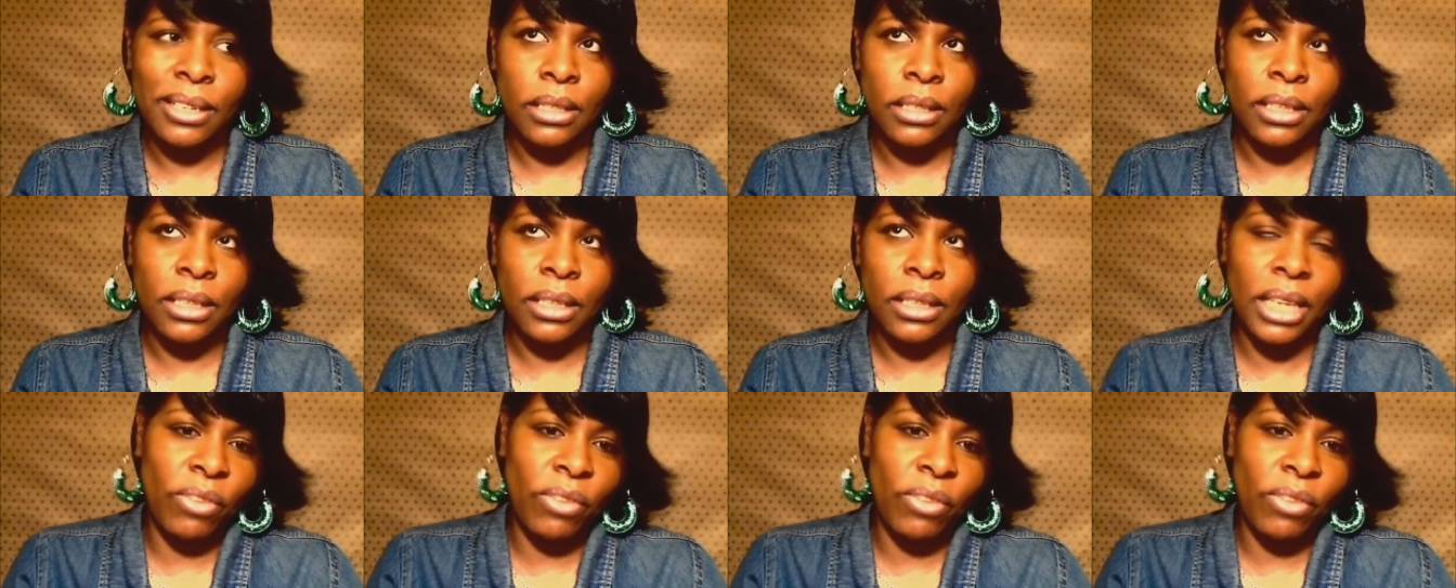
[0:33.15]

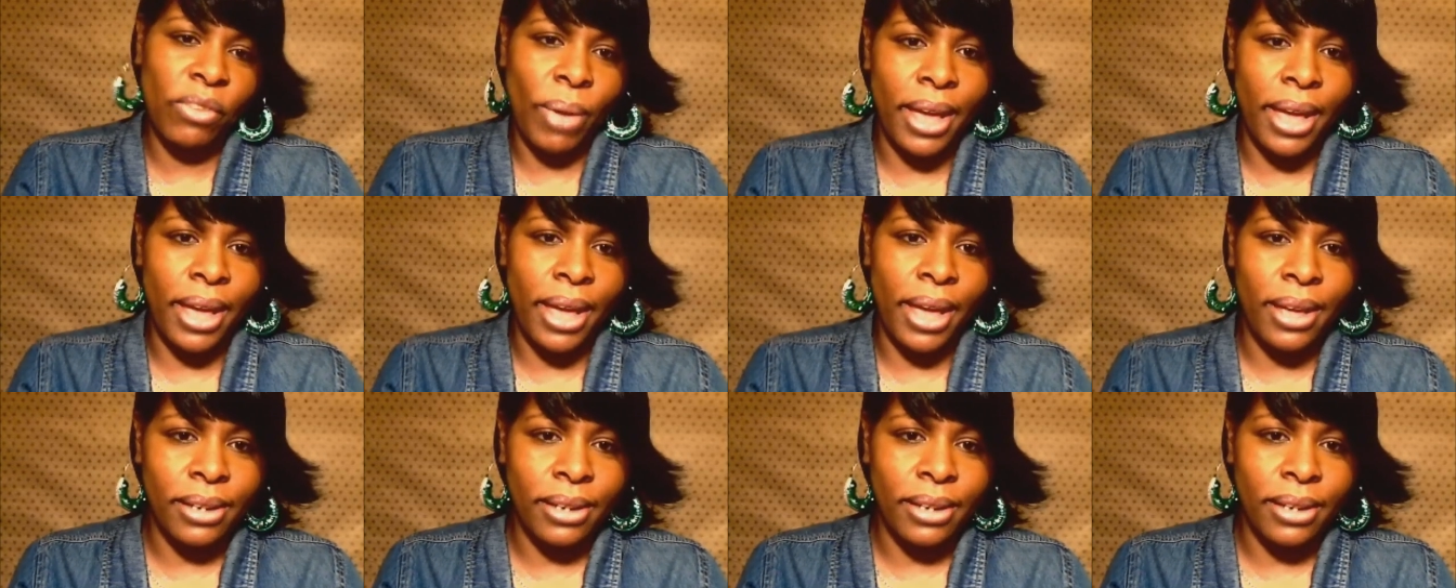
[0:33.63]

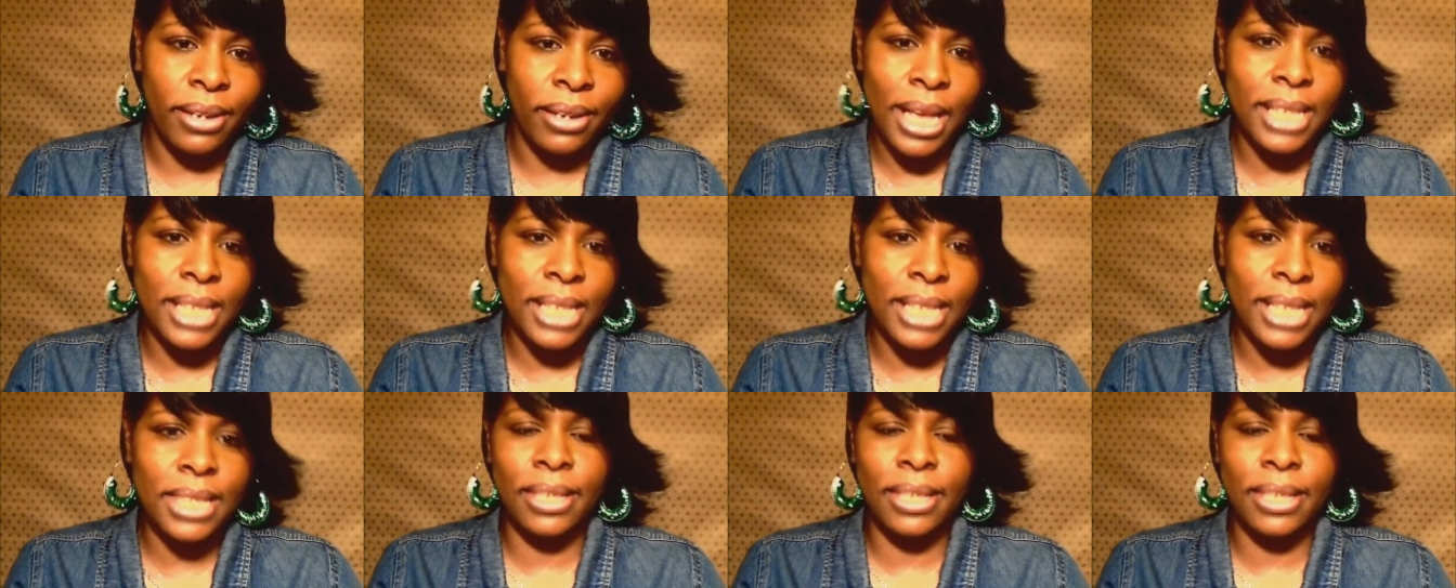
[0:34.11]
giveaway, I
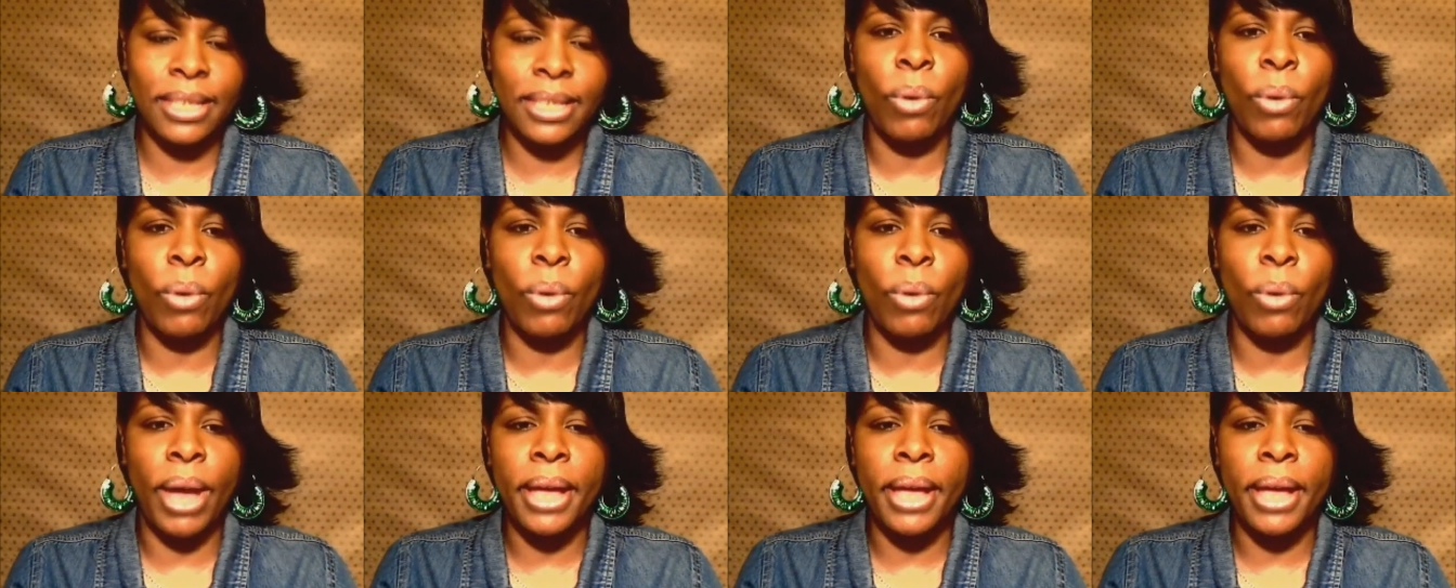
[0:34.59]
guess
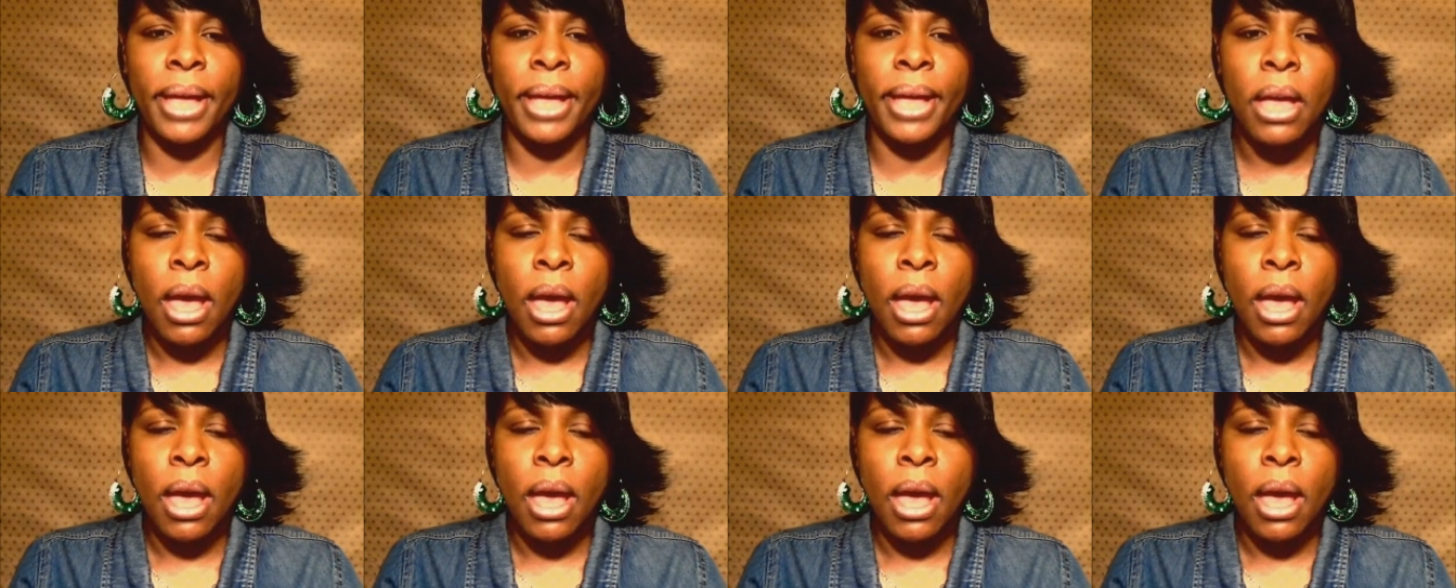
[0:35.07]
giveaway.